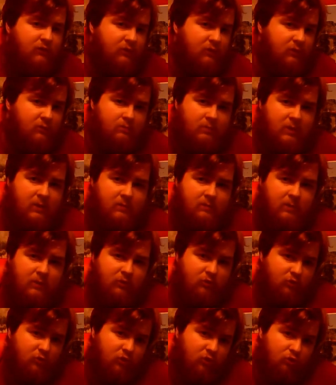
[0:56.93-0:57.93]
I'm going to buy a
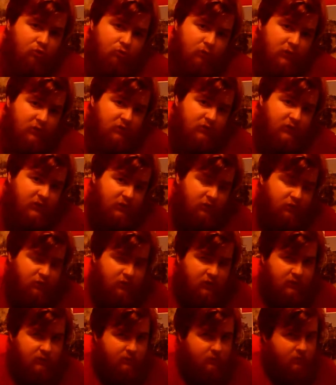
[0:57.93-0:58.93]
bunch of new trains next
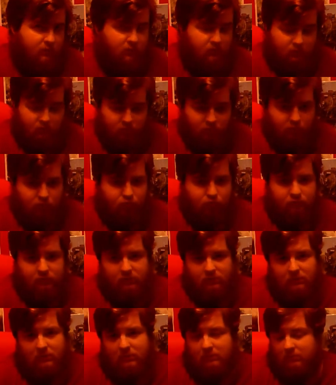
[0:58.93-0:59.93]
year. Not straight
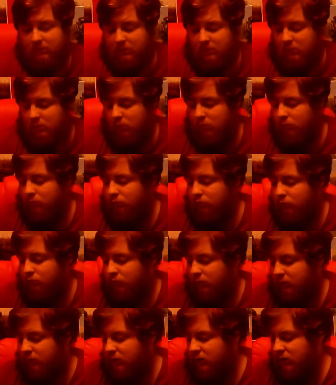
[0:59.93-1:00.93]
away, but I will
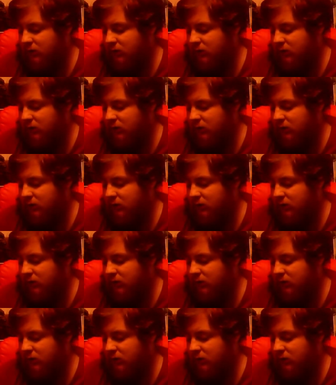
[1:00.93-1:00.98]
do it.